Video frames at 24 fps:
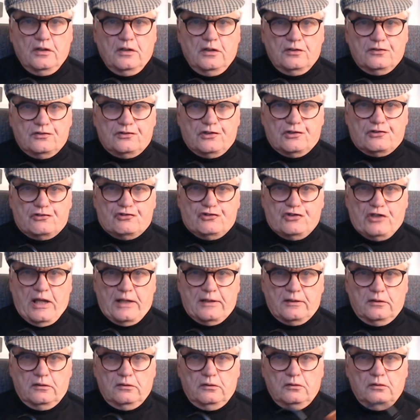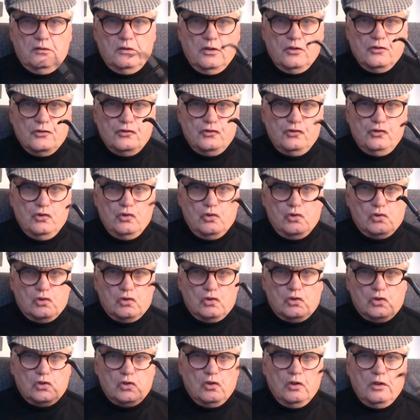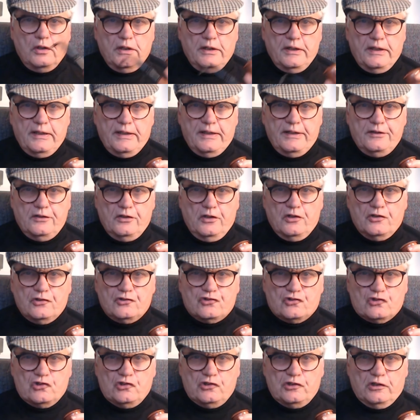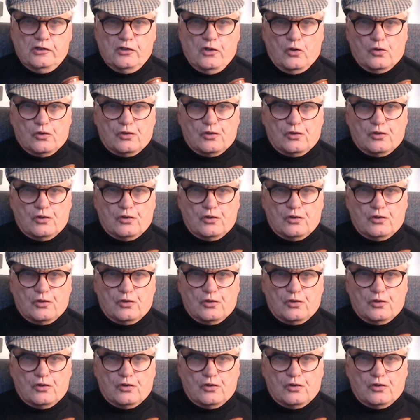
to channel your inner Sherlock.